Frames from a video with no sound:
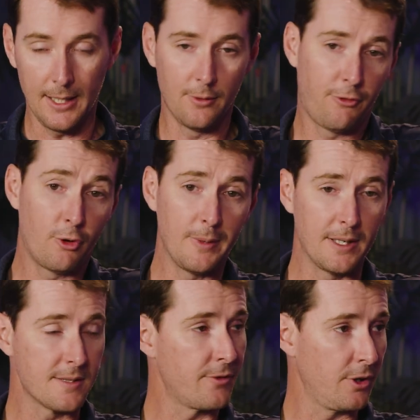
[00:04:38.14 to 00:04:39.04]
and the format
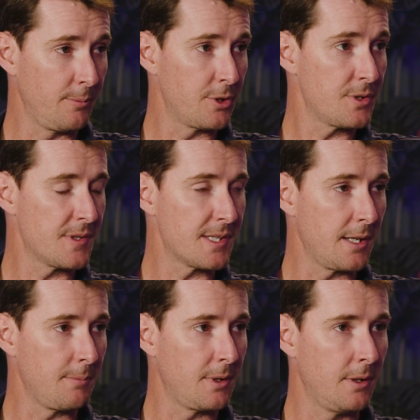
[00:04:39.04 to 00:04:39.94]
is very much the
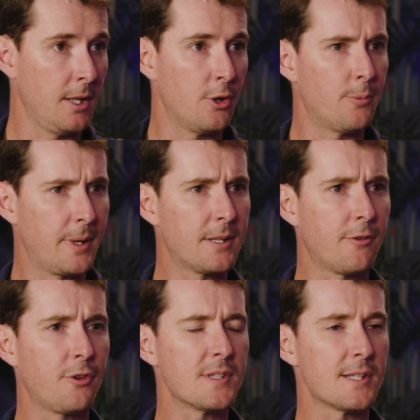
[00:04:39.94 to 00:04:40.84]
same. The, yes. the big
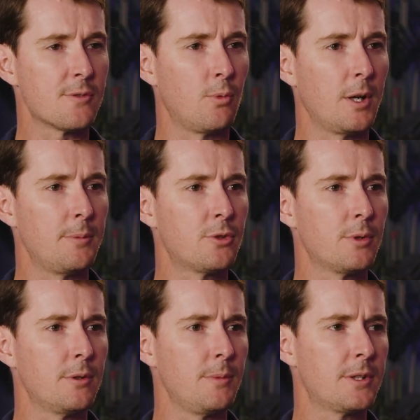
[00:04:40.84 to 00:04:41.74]
difference is what
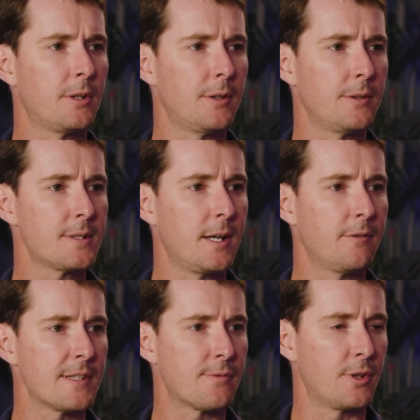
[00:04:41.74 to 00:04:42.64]
between the METAR and the
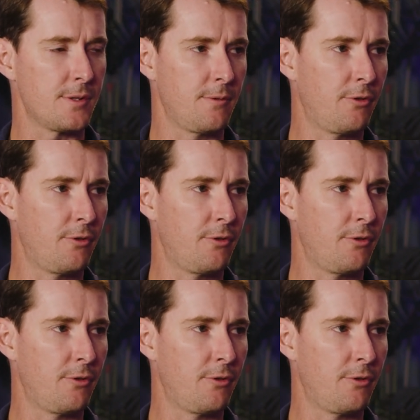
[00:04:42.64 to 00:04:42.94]
TAF as far as the